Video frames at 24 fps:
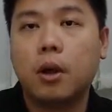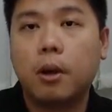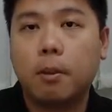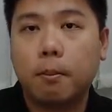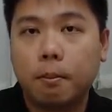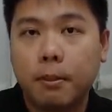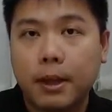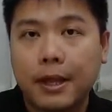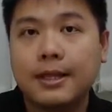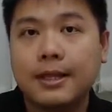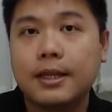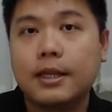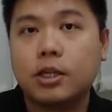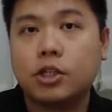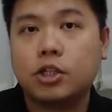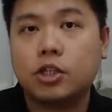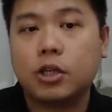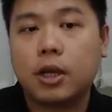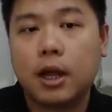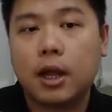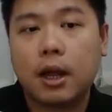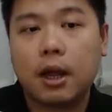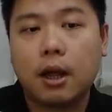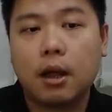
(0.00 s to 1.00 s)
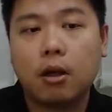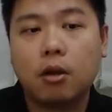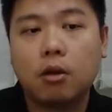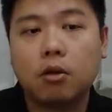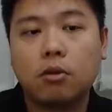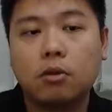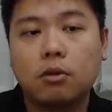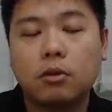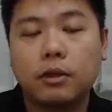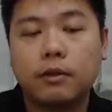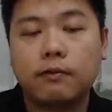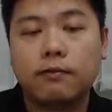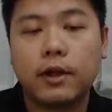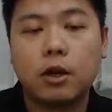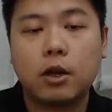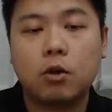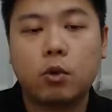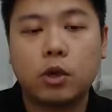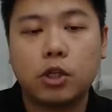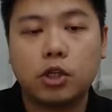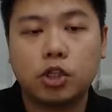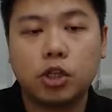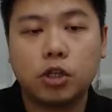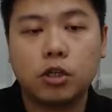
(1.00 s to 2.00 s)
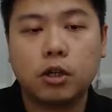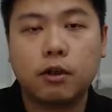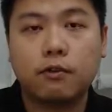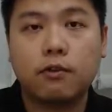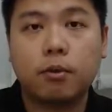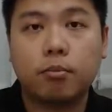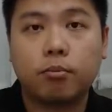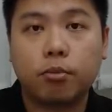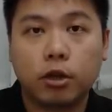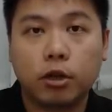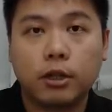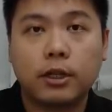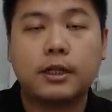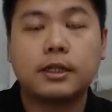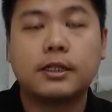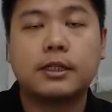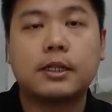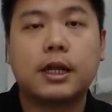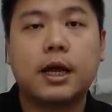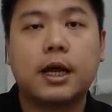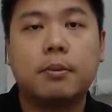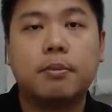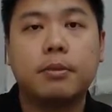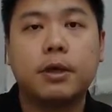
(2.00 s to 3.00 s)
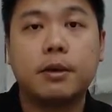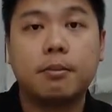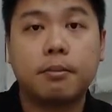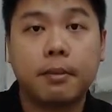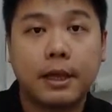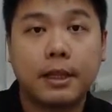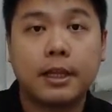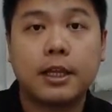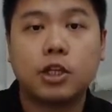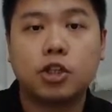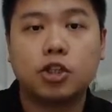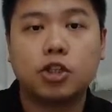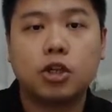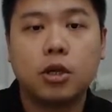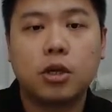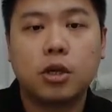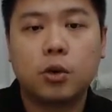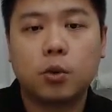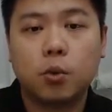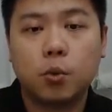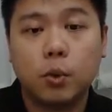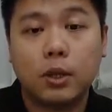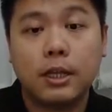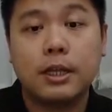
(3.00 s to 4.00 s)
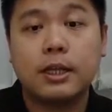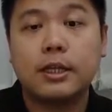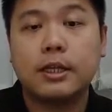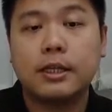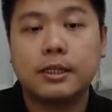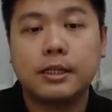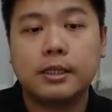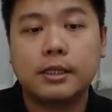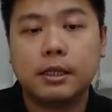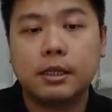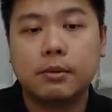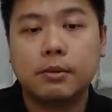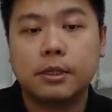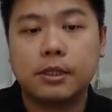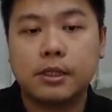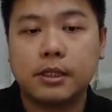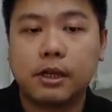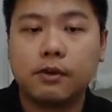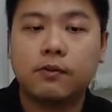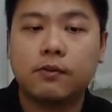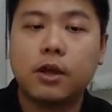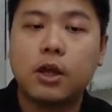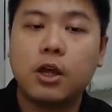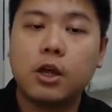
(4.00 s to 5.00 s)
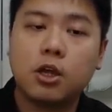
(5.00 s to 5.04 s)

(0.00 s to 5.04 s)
manage how the valuation of your products are being managed within the system itself.